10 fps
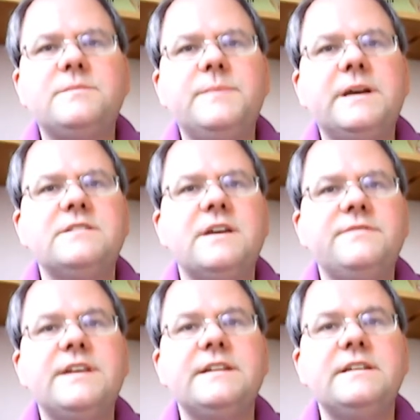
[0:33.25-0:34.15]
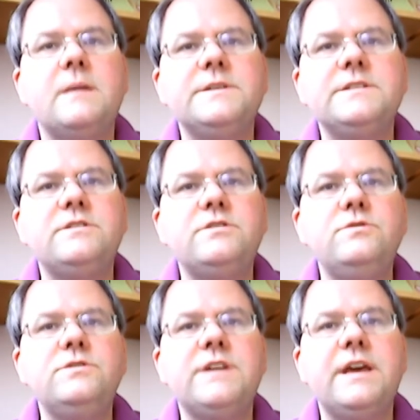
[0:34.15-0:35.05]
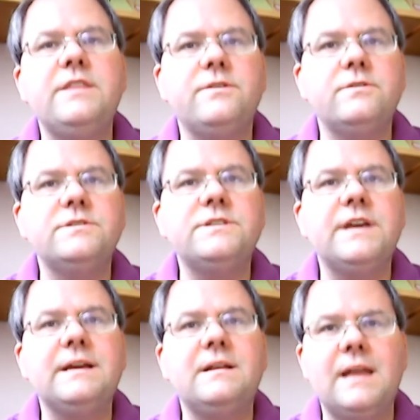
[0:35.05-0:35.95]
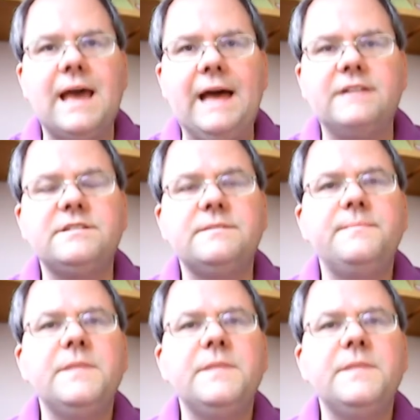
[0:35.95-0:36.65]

because I've set it up as a Tuesday-Thursday class.